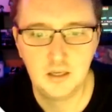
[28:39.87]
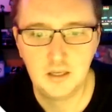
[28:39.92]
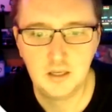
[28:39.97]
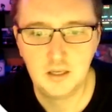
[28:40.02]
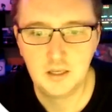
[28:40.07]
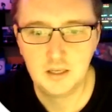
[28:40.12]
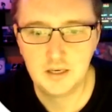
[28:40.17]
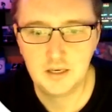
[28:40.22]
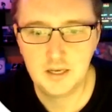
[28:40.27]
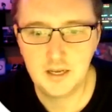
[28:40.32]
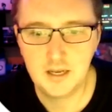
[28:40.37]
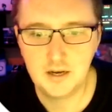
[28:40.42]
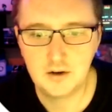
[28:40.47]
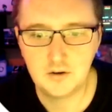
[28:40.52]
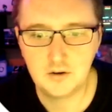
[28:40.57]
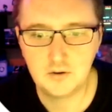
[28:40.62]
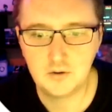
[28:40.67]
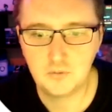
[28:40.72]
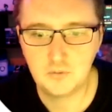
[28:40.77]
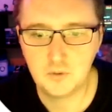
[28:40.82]

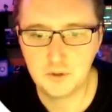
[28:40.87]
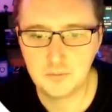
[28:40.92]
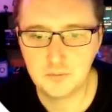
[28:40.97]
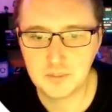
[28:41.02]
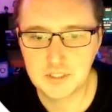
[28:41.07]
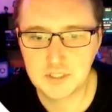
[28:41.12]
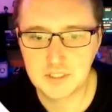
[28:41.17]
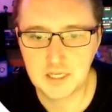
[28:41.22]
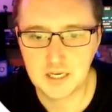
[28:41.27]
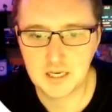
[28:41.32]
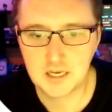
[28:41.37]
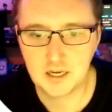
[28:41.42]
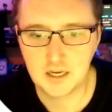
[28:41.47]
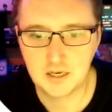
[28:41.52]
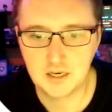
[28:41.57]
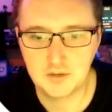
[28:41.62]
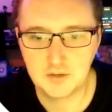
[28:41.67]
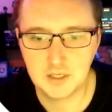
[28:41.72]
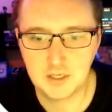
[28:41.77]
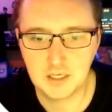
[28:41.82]
Now, one mistake I
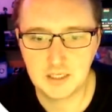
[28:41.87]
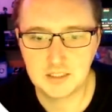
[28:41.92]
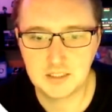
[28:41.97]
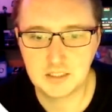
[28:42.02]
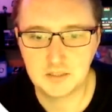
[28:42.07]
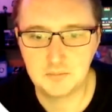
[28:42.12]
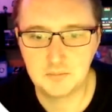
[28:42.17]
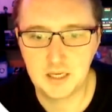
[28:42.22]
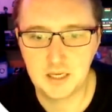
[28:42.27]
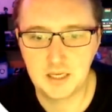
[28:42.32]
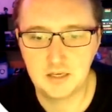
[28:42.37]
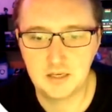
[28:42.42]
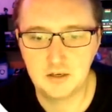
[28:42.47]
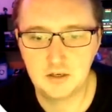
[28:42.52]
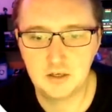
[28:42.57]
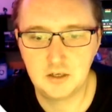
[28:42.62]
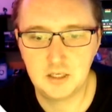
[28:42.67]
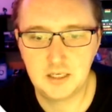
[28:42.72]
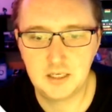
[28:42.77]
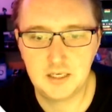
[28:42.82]
realized I made
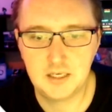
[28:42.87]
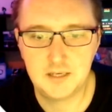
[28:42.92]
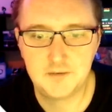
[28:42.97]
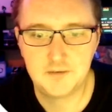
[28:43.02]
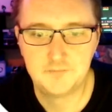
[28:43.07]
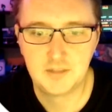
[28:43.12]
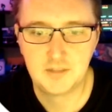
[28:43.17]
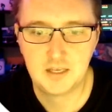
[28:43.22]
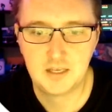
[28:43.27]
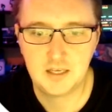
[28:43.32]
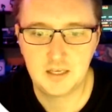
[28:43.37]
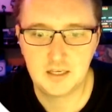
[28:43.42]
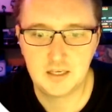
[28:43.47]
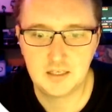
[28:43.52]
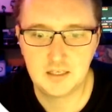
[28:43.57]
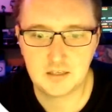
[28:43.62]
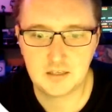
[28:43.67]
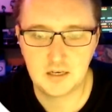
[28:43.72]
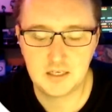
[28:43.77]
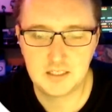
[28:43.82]
earlier is
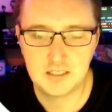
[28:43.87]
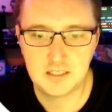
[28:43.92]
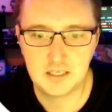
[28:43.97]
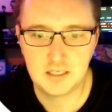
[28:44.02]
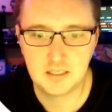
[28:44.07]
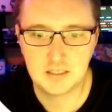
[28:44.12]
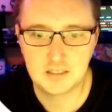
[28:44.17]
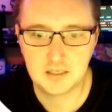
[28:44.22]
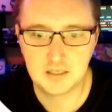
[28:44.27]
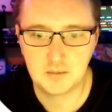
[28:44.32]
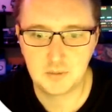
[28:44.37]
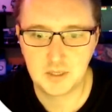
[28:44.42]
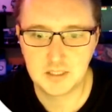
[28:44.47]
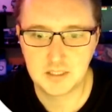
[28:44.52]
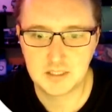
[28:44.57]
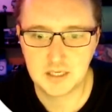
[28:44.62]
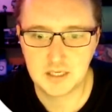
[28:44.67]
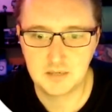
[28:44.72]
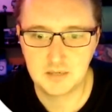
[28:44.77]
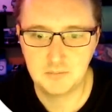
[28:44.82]
I set this up as
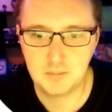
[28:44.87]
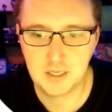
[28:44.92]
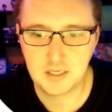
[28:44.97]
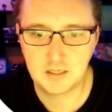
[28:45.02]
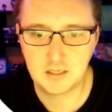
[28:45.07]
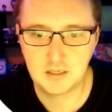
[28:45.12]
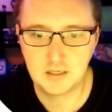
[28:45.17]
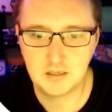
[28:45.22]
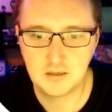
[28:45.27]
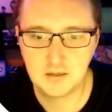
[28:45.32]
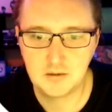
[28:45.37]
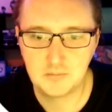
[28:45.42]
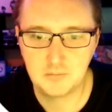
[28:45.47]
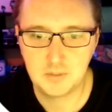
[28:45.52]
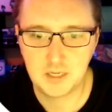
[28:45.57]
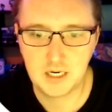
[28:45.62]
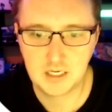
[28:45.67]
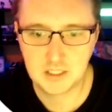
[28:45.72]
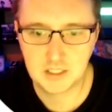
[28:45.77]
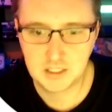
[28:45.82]
a button, but
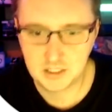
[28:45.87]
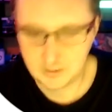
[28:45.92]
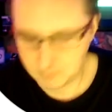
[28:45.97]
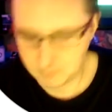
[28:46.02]
actually what